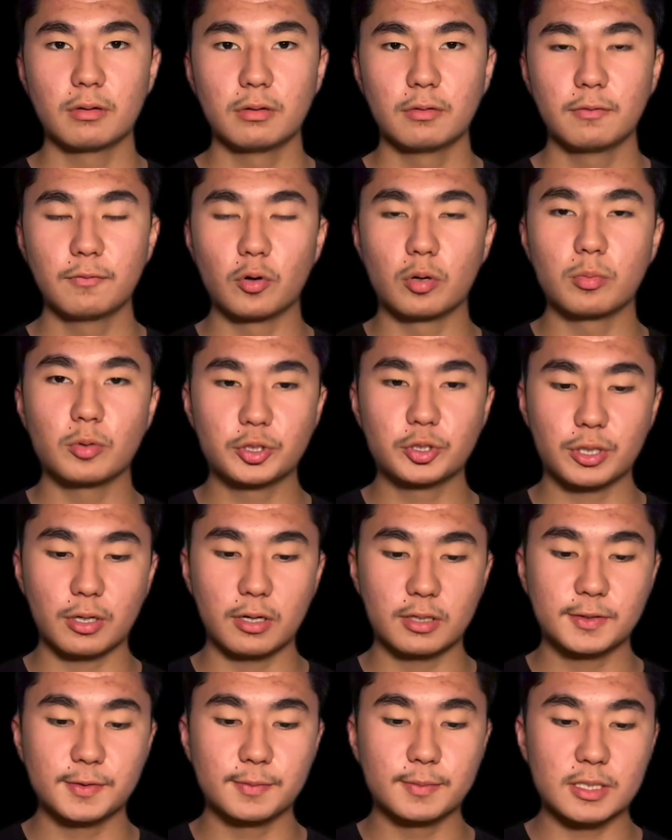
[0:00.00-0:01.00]
formal charge
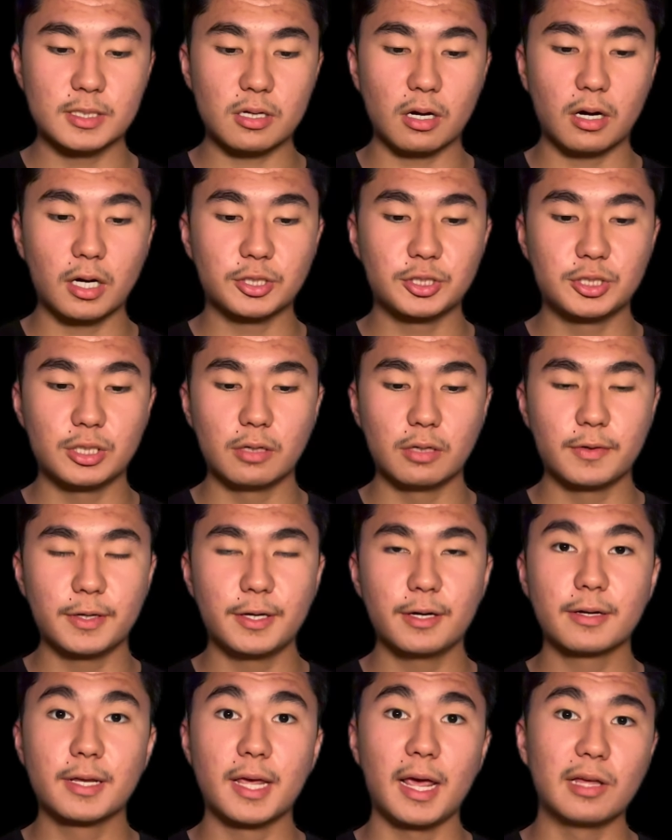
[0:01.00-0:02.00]
from this oxygen over here
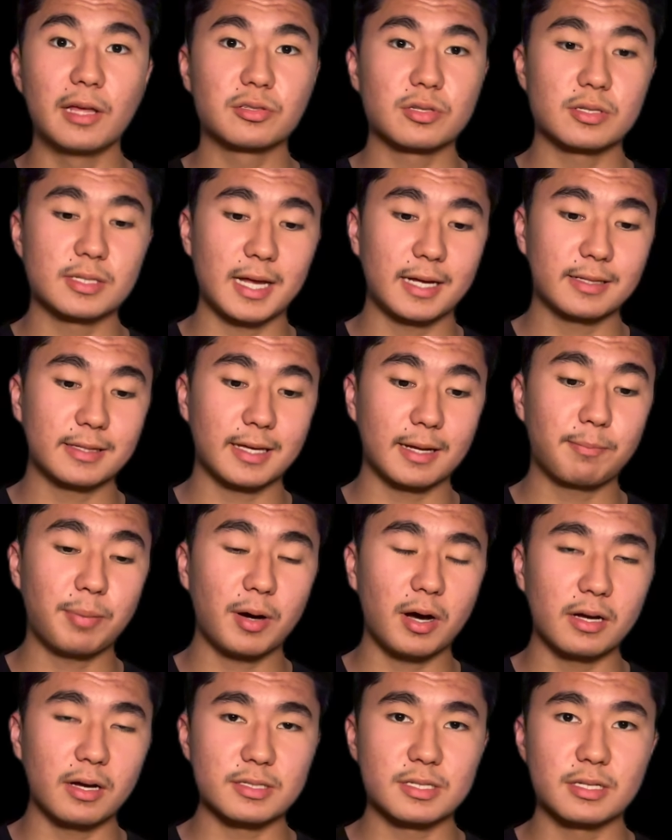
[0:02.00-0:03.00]
cancels out that
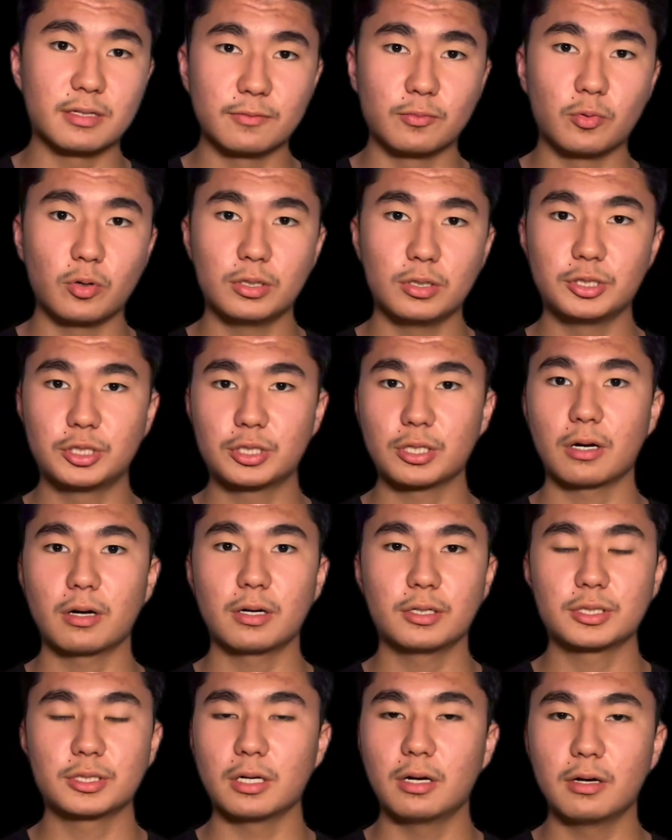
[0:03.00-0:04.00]
+1
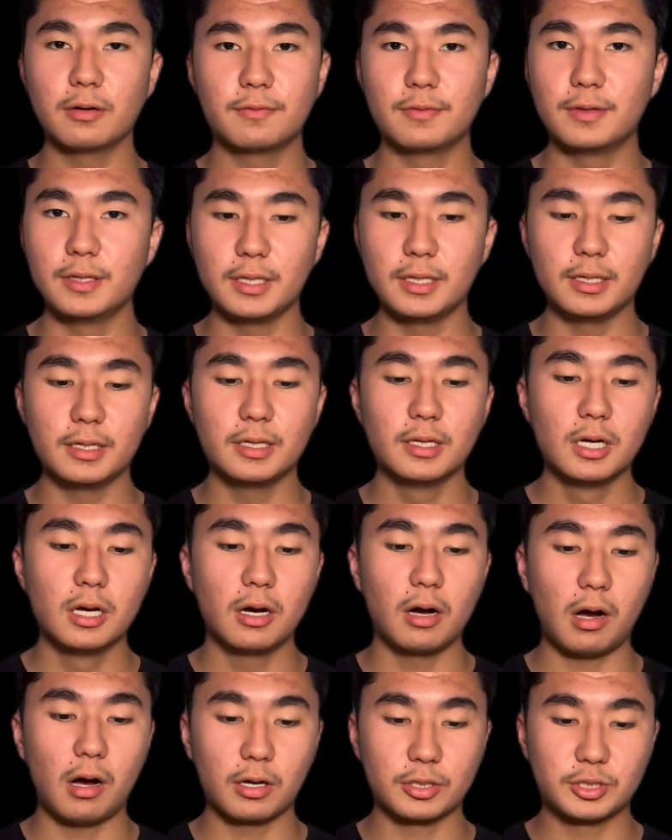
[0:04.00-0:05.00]
charge of the
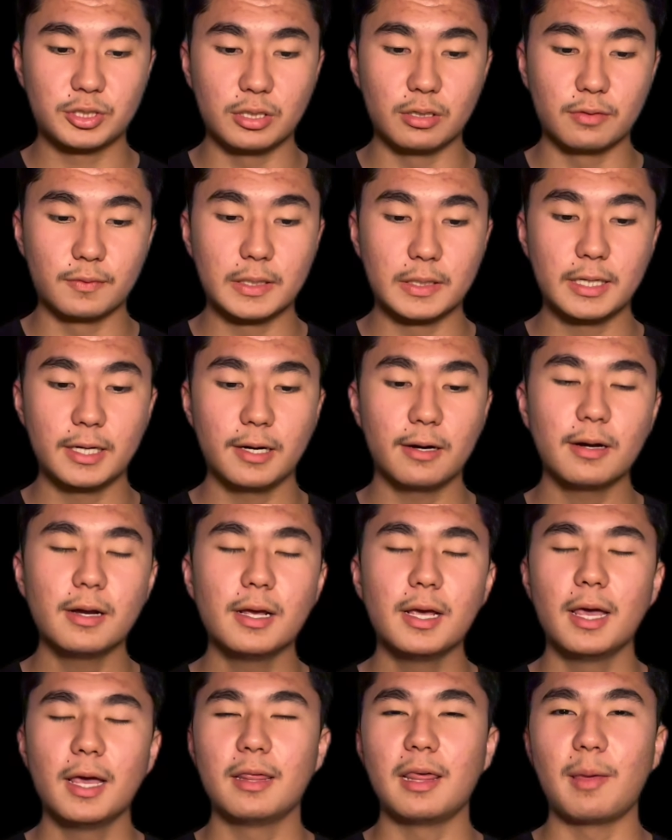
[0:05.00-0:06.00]
oxygen over here,
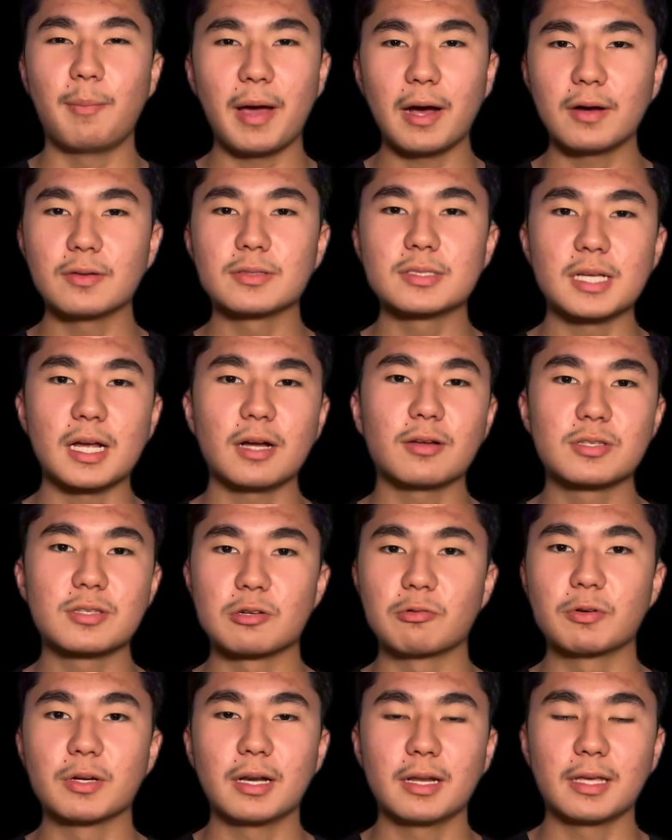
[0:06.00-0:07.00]
they balance out, so
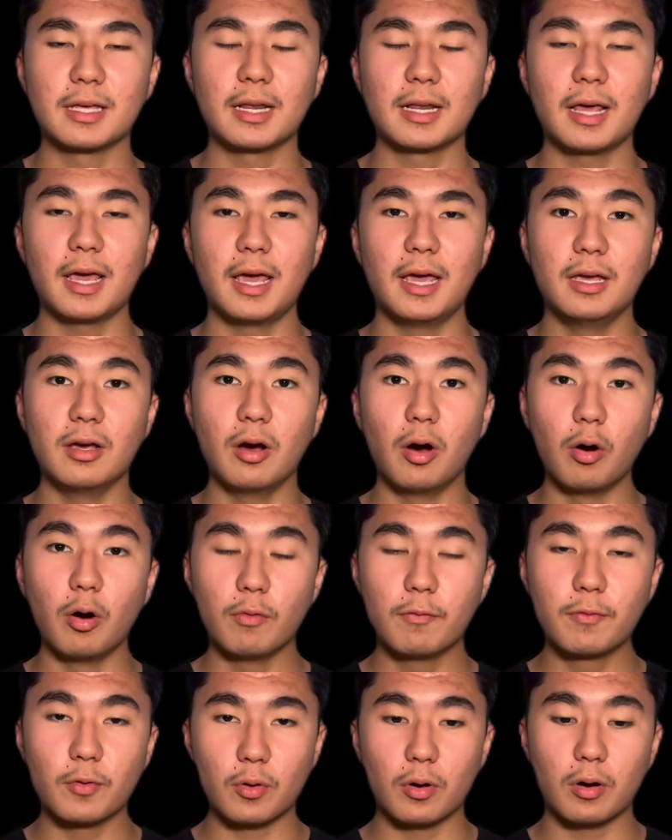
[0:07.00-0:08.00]
we're going to get a
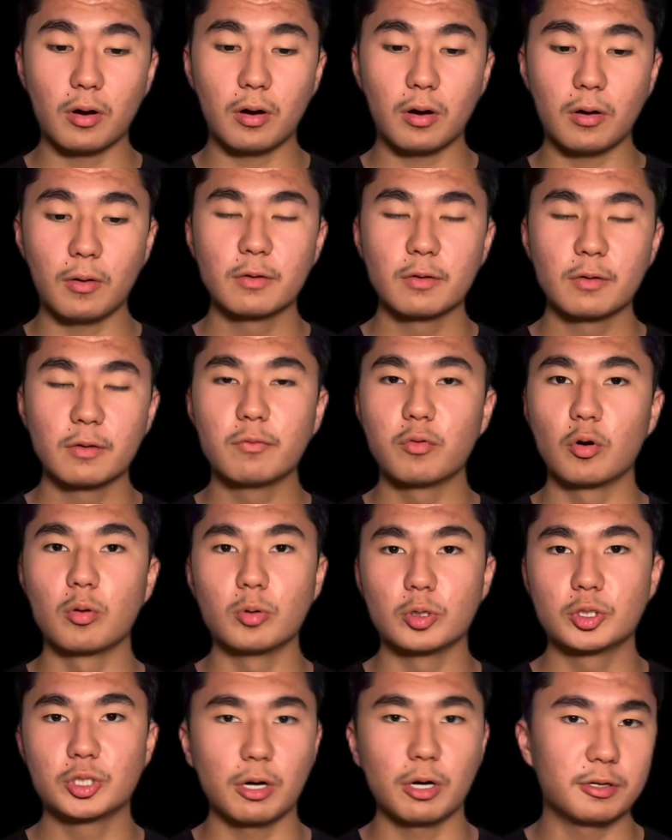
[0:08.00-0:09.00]
overall formal
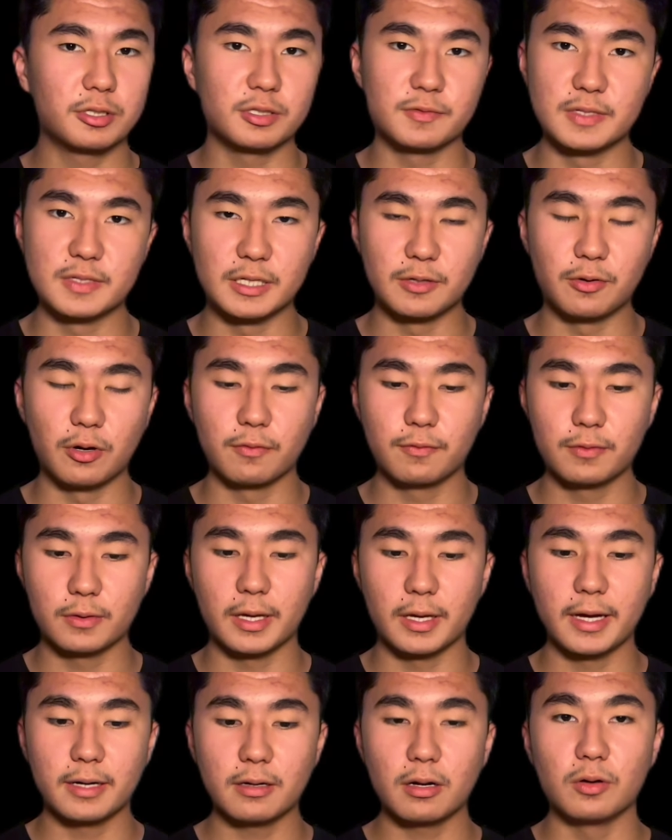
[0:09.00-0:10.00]
charge of 0 for
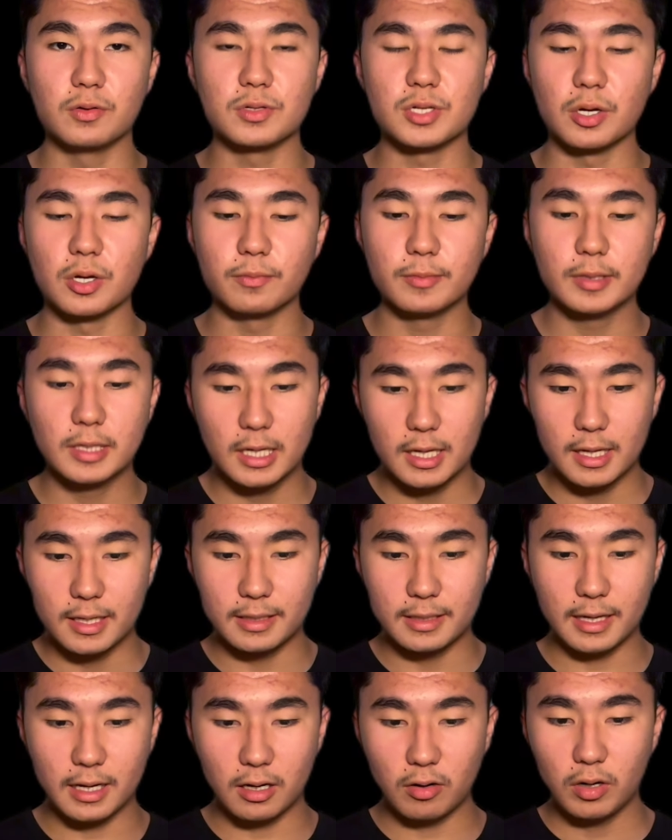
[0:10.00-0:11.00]
that ozone.
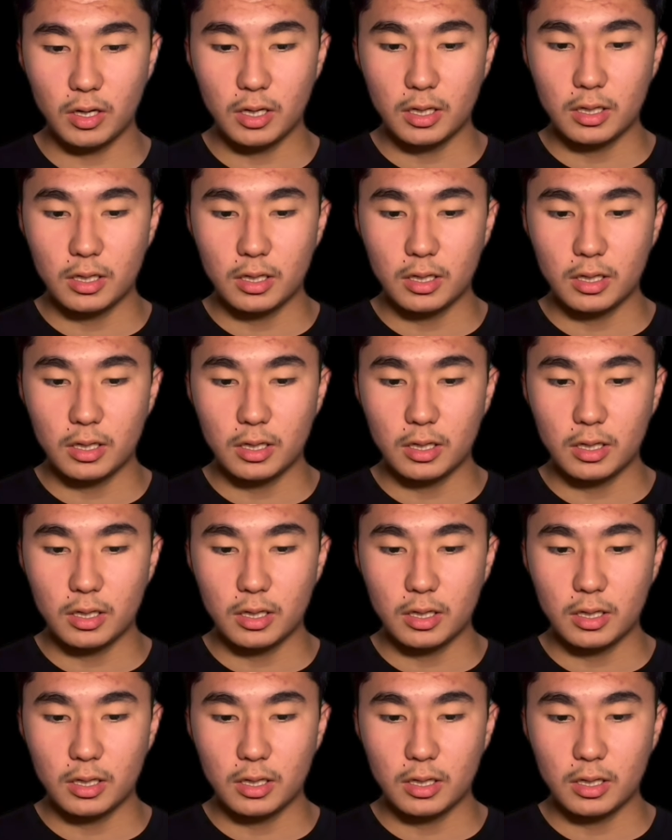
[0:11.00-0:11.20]
Now,